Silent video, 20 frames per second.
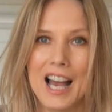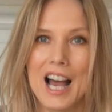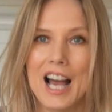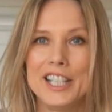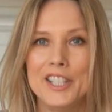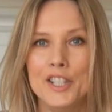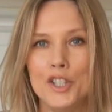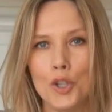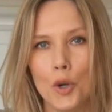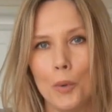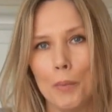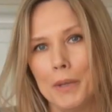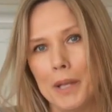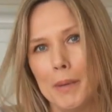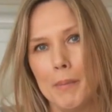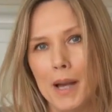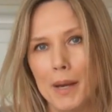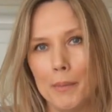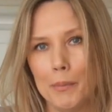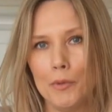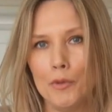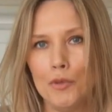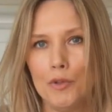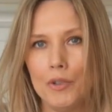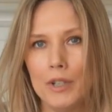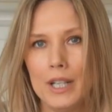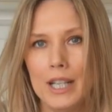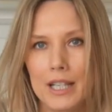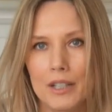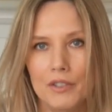I chop them up
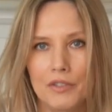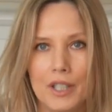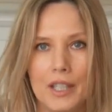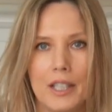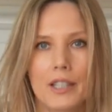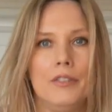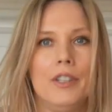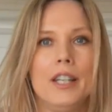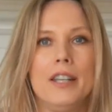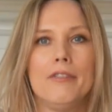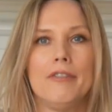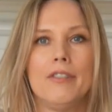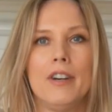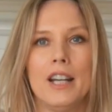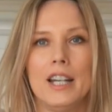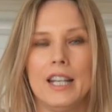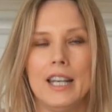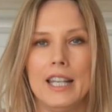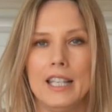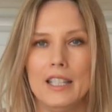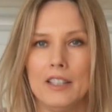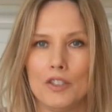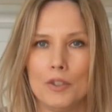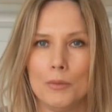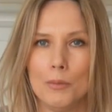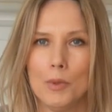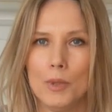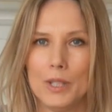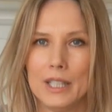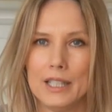really, really, really finely in
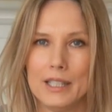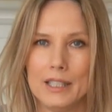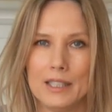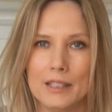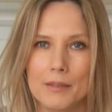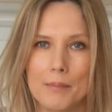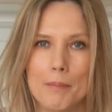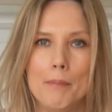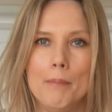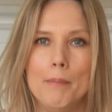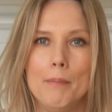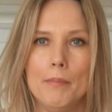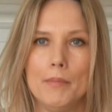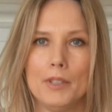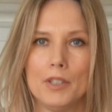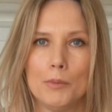small little mm,